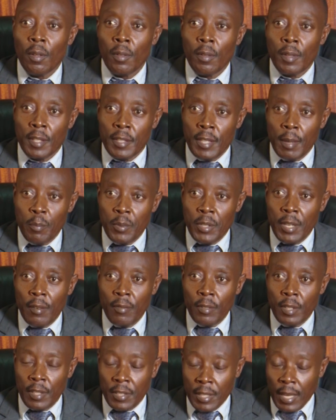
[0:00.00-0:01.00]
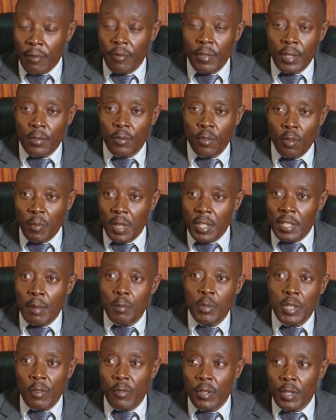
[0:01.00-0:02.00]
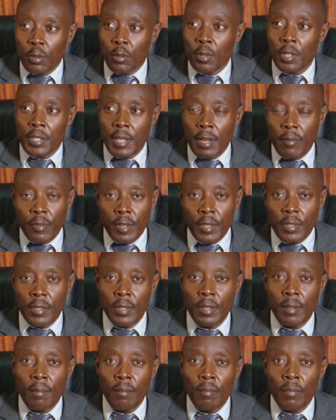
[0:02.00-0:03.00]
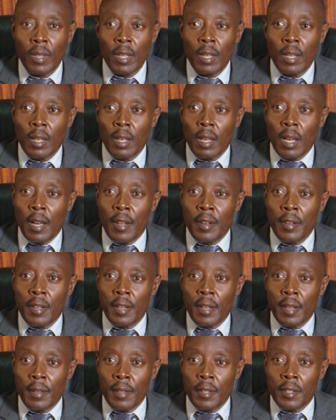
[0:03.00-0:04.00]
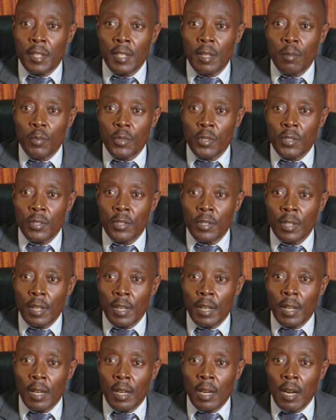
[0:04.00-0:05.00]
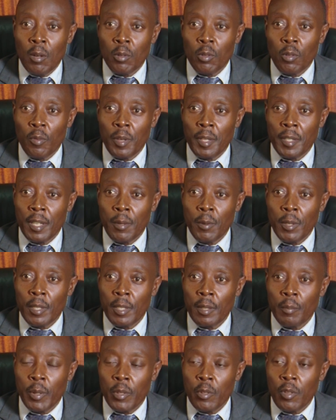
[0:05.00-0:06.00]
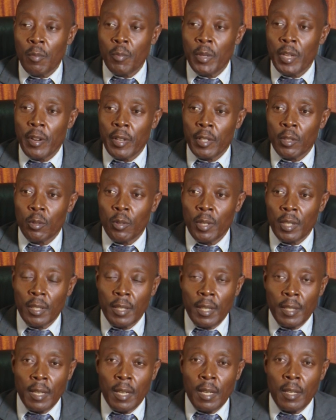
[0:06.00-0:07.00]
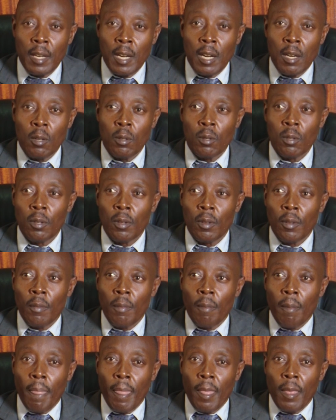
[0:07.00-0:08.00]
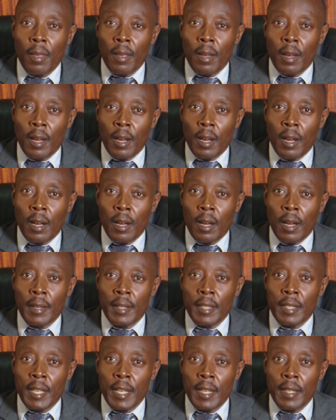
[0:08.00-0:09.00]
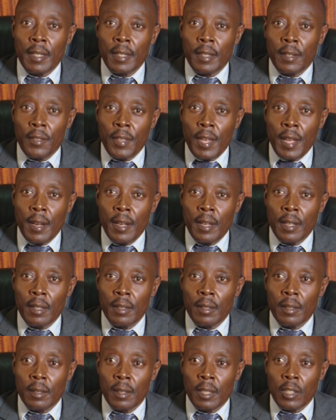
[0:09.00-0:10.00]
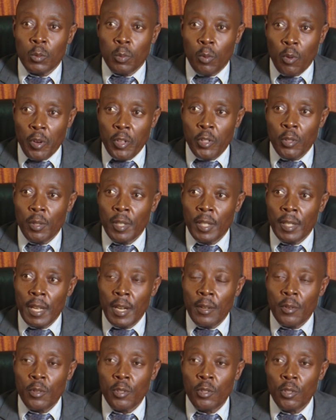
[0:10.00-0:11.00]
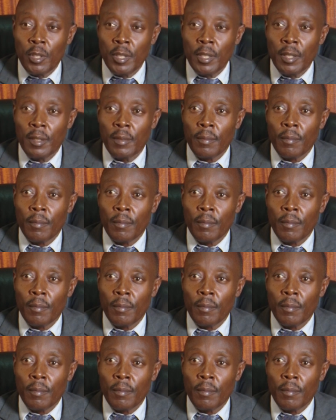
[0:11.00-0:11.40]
the surface, from the subsurface to the surface. And the teams out of Entebbe and the Petroleum Directorate that are now undertaking thorough exploration in that region